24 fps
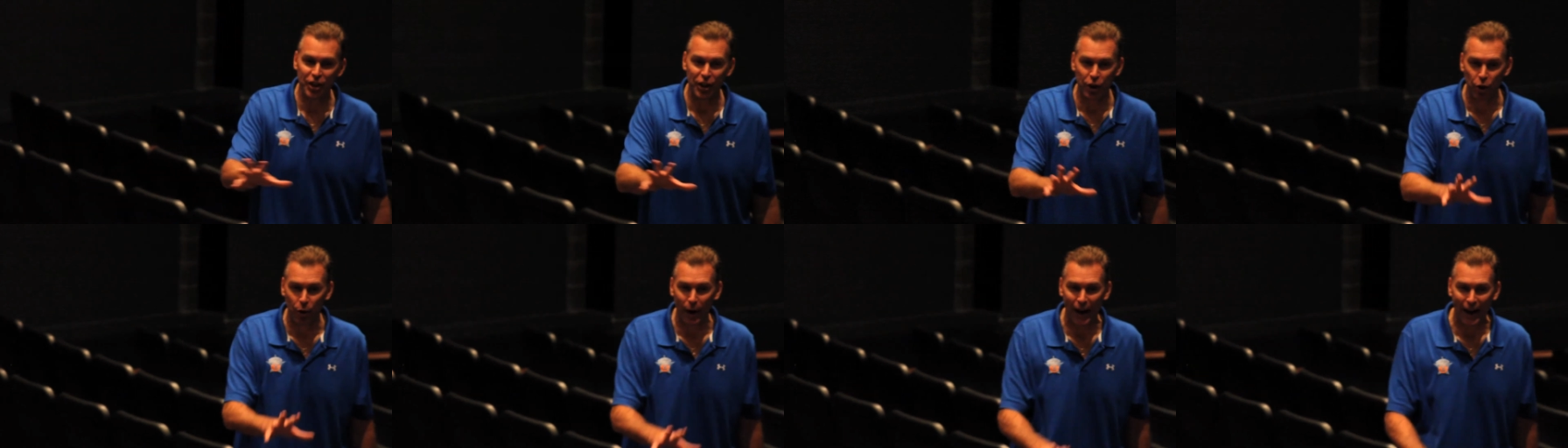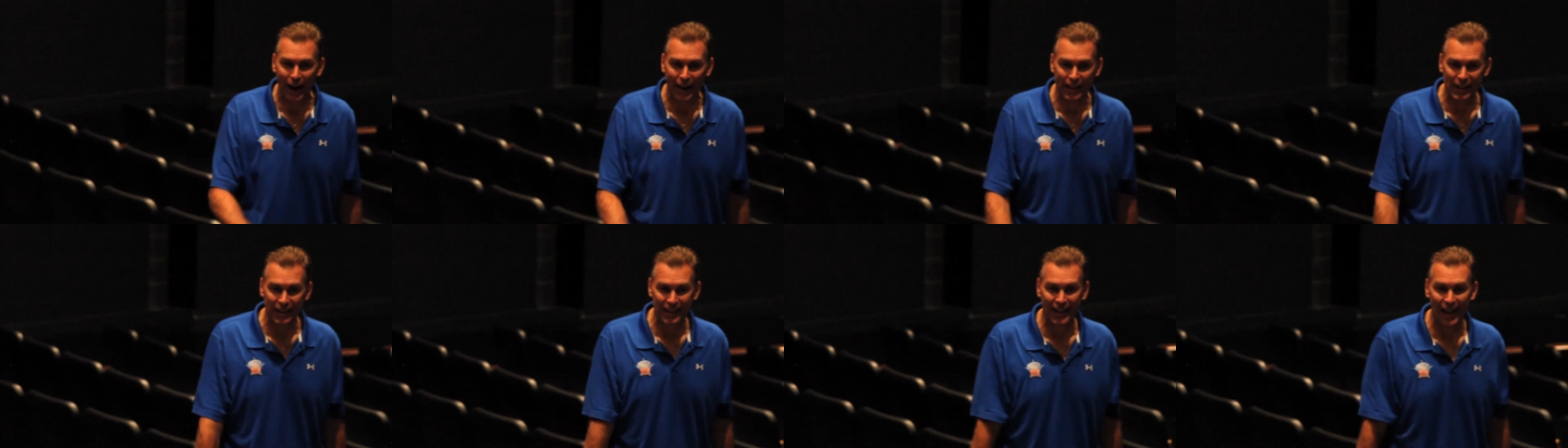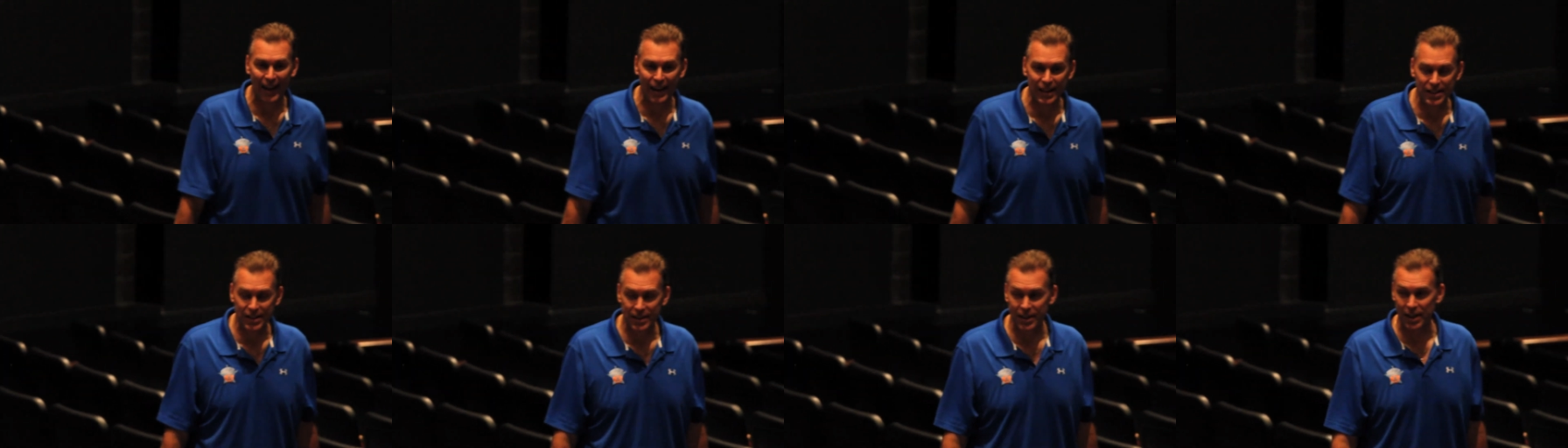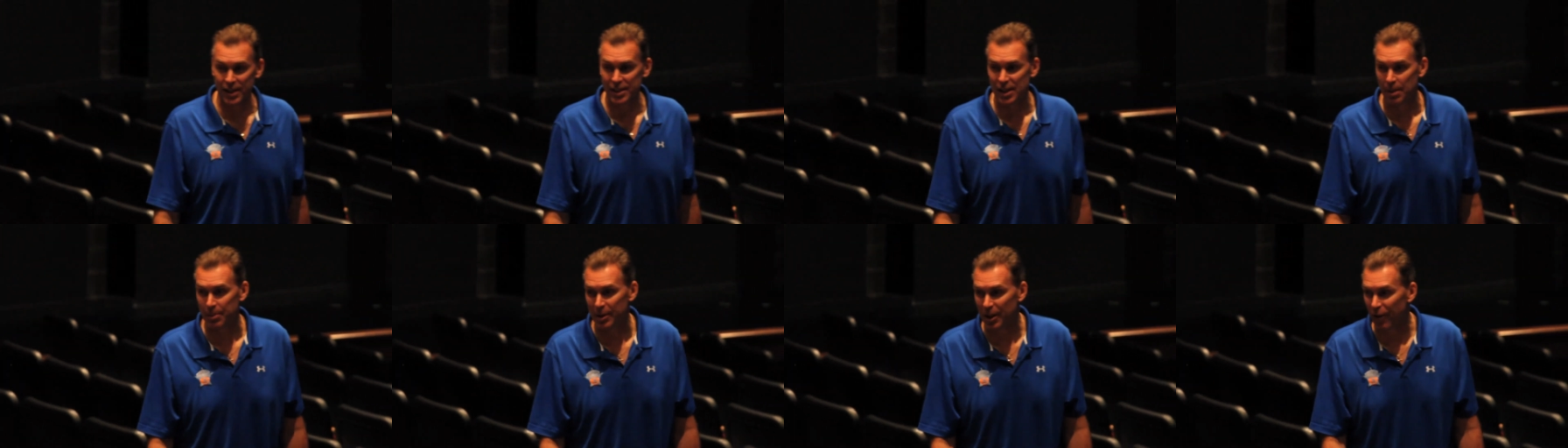your
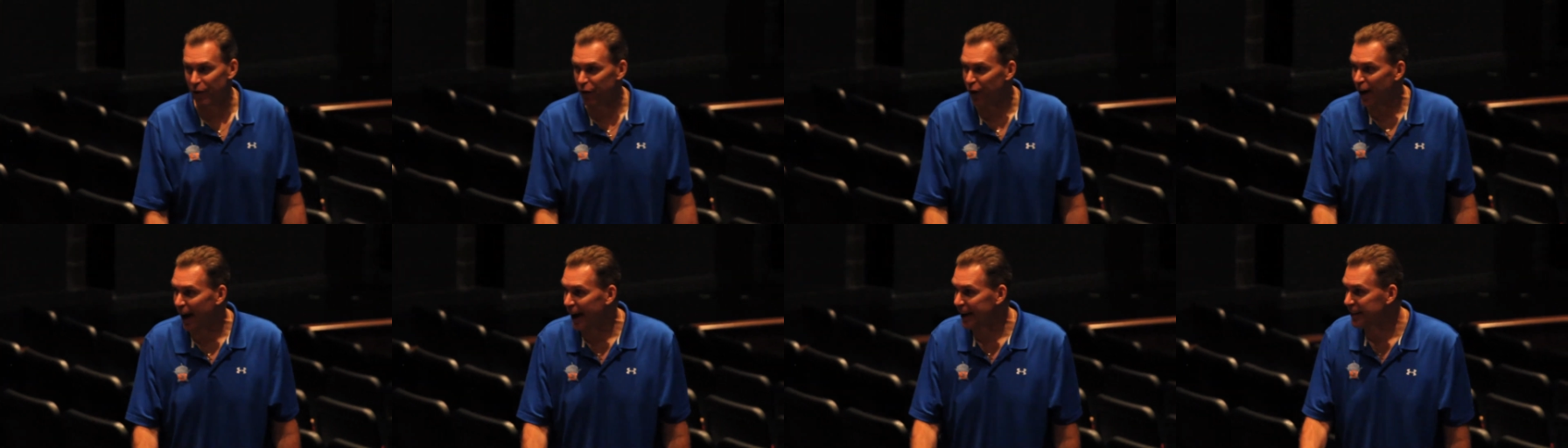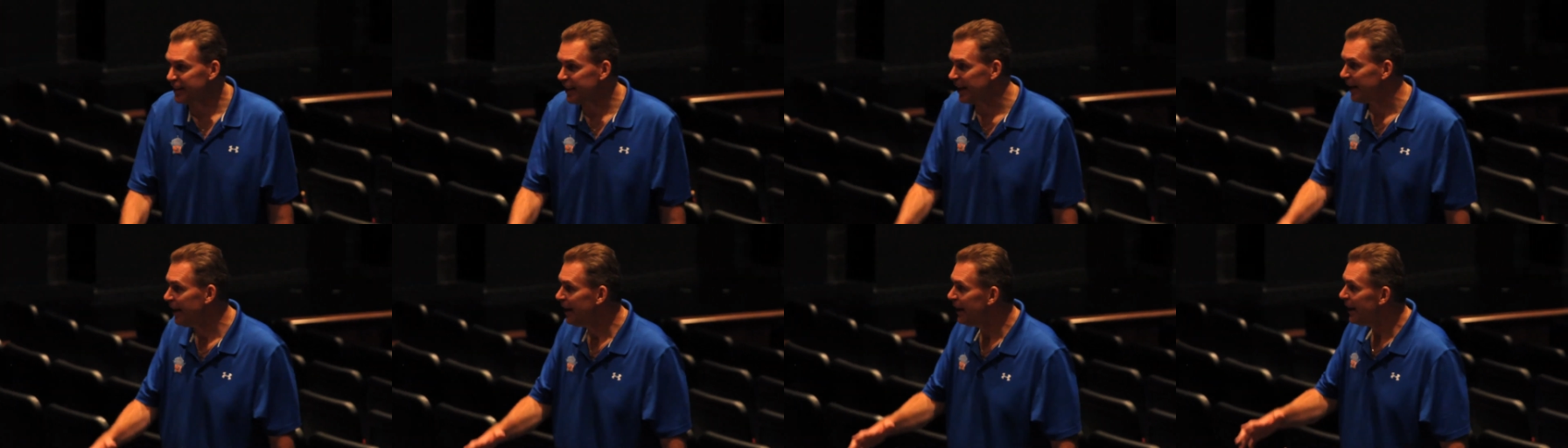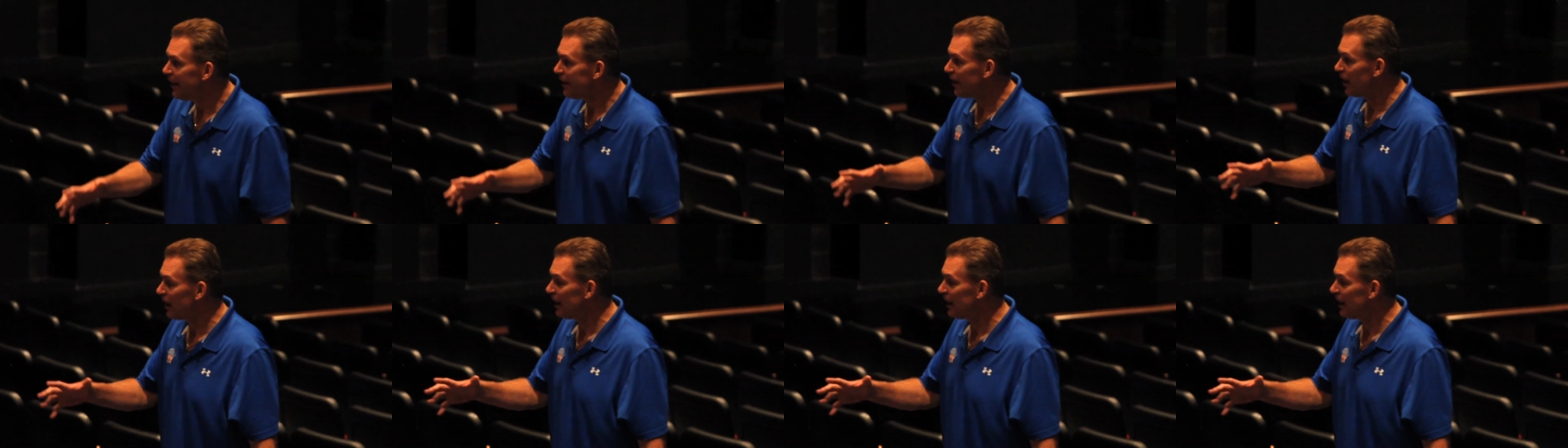athleticism and the fact that a